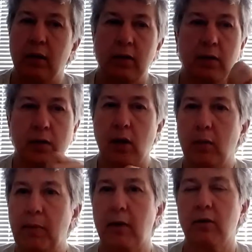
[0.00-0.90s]
it's all
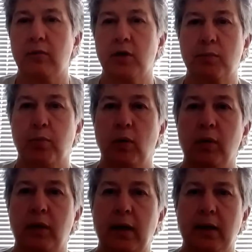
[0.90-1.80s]
a matter of just
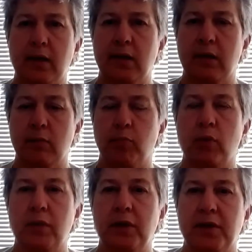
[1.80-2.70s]
pulling
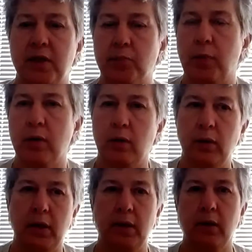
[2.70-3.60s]
the cinch
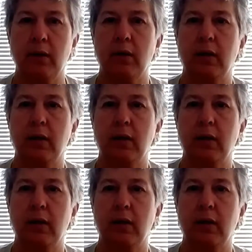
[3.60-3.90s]
buckle and